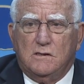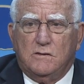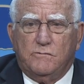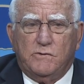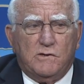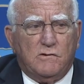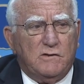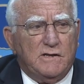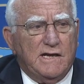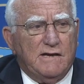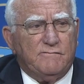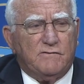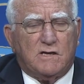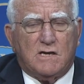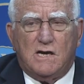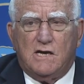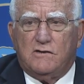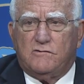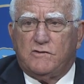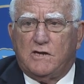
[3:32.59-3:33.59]
We only have a
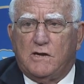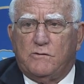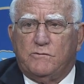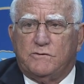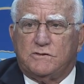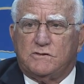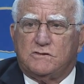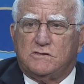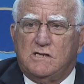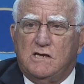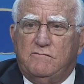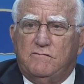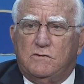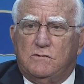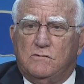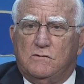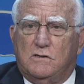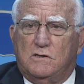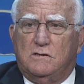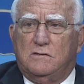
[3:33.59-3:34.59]
contract with the
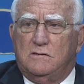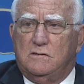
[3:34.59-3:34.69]
stevedore.